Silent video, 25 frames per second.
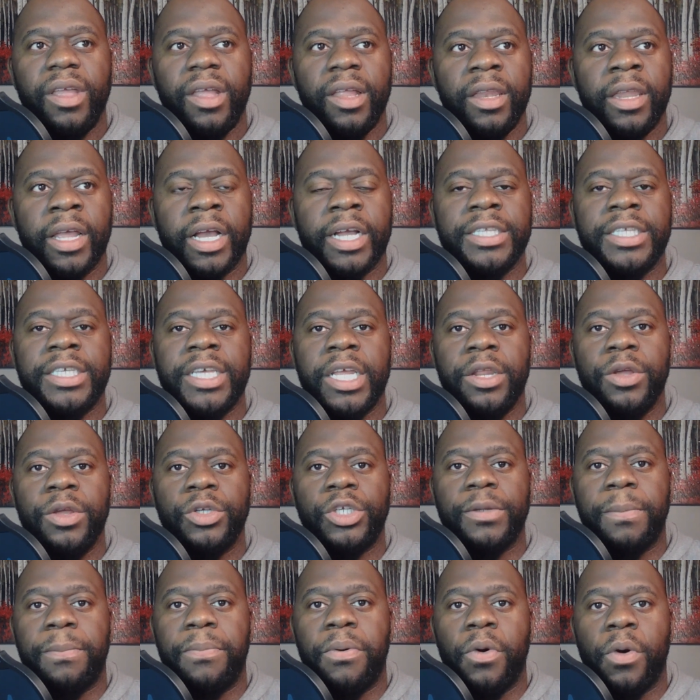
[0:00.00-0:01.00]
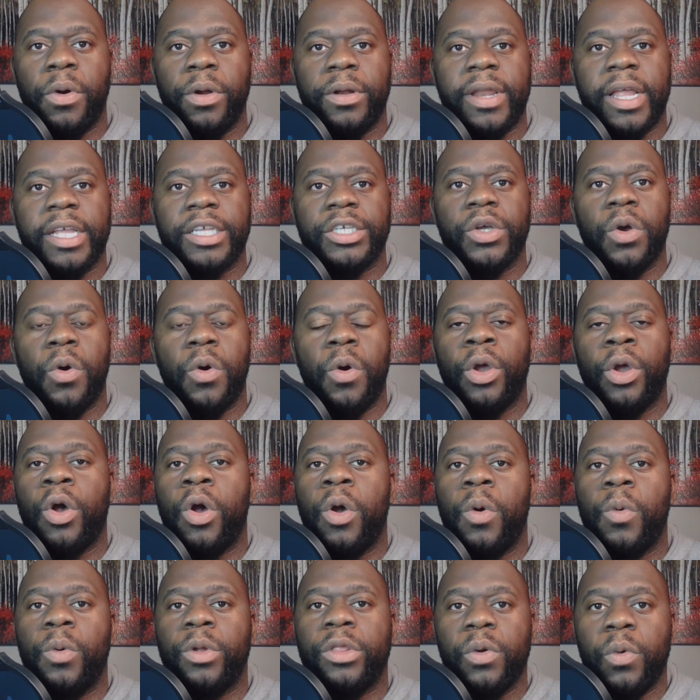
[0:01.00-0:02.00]
the continued support that's going
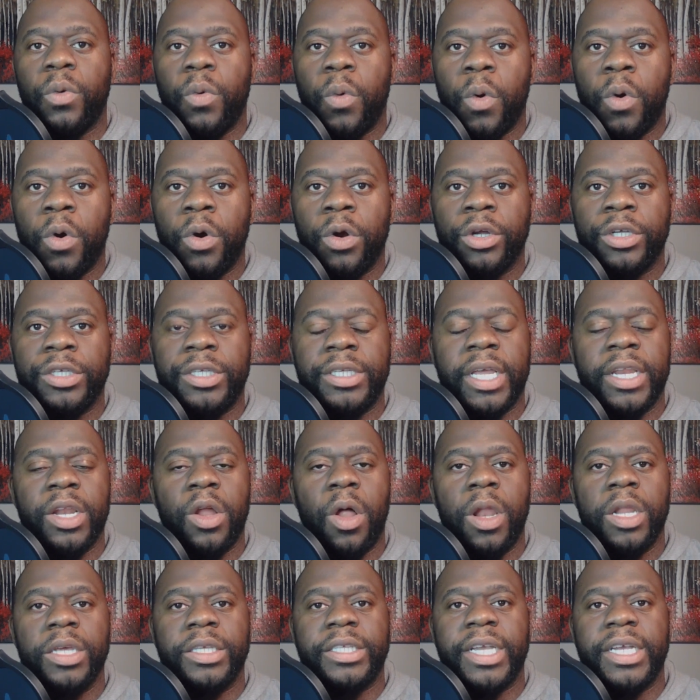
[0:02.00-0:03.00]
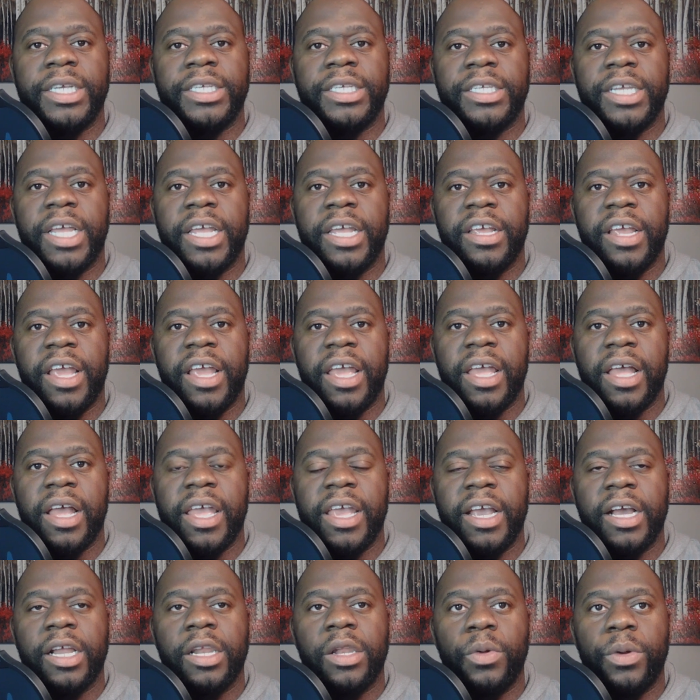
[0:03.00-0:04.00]
on with the wars and all these things in, uh,
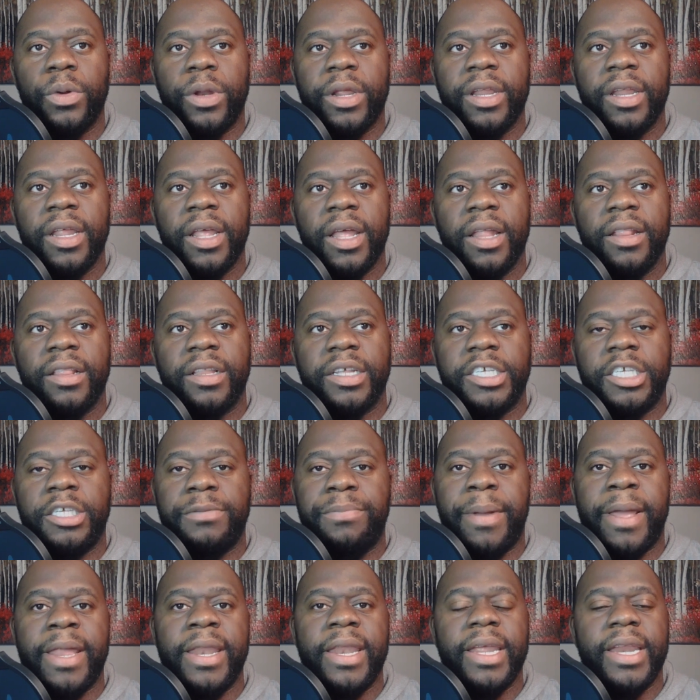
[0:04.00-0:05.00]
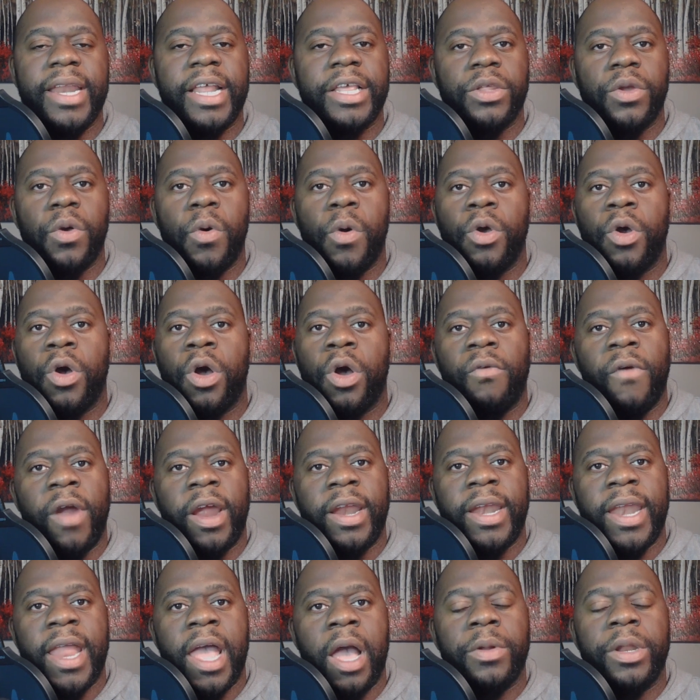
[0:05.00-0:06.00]
included, the spending that's going on
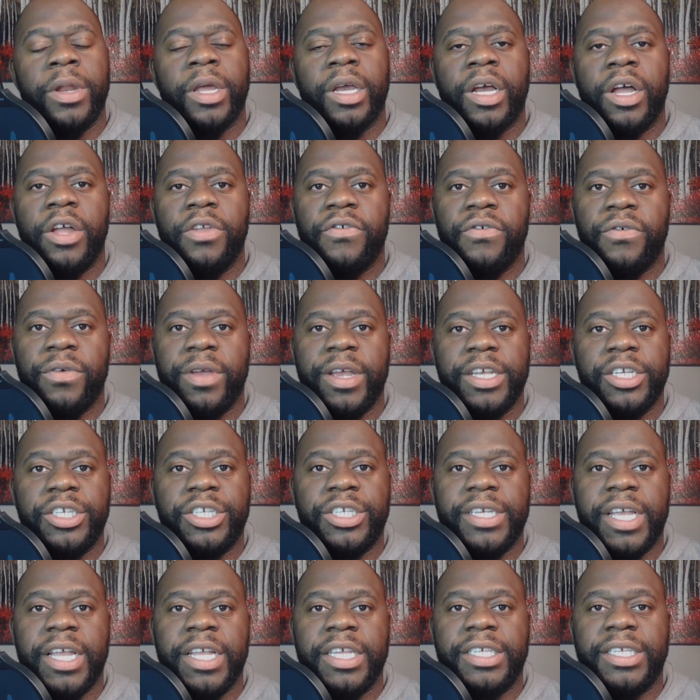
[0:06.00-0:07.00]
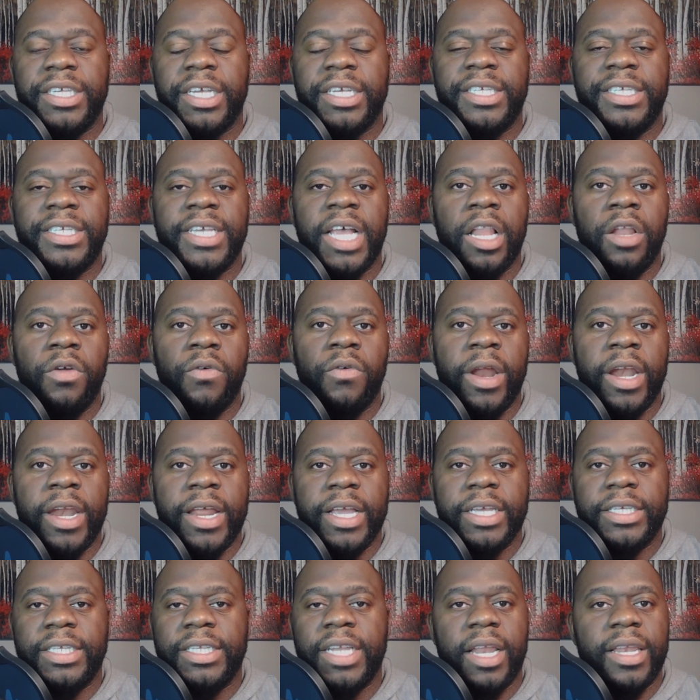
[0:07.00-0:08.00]
right now in the country is it's
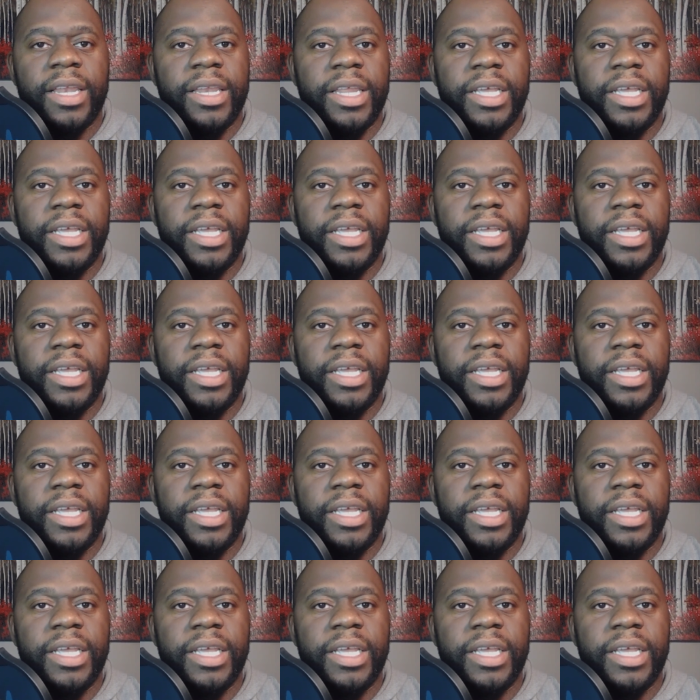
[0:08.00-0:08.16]
accelerating. It's not